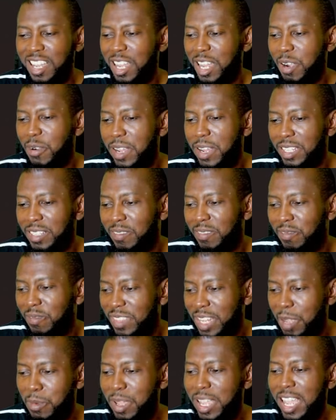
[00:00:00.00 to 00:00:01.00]
All right,
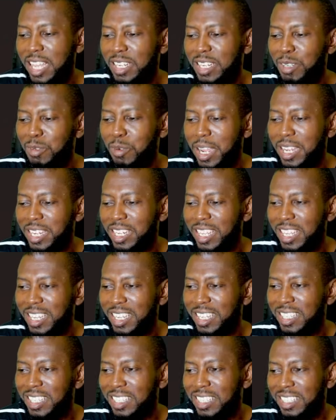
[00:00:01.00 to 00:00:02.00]
let me end it right
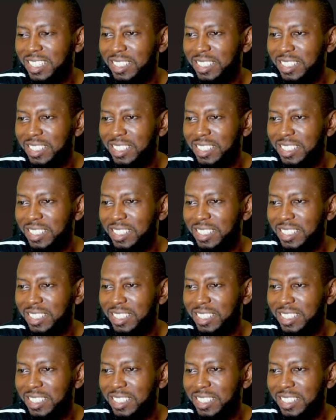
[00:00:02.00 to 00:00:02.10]
here.